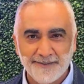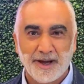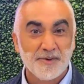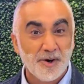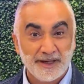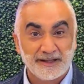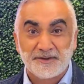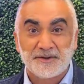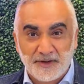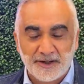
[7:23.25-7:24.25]
Meibomian
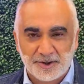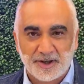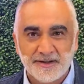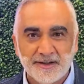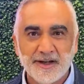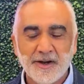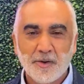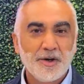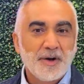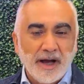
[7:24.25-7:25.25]
gland dysfunction
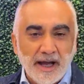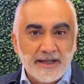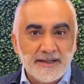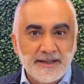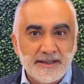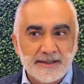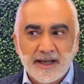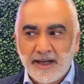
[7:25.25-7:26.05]
or dry eye disease.